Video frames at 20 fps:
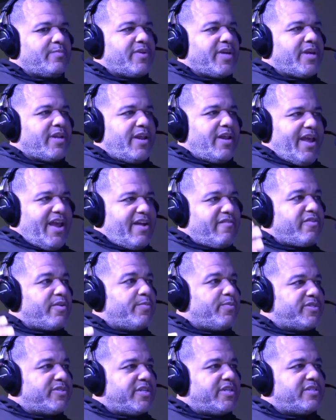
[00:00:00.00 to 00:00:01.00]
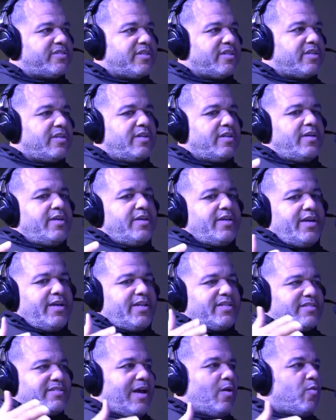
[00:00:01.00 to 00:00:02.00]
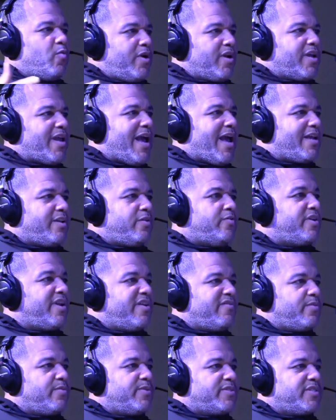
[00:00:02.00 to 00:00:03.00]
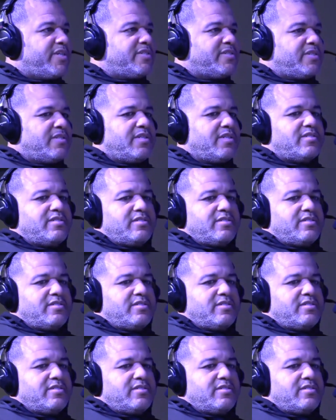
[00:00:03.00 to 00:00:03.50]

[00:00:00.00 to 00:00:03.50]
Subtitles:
get every position, and it's not one guy doing every position.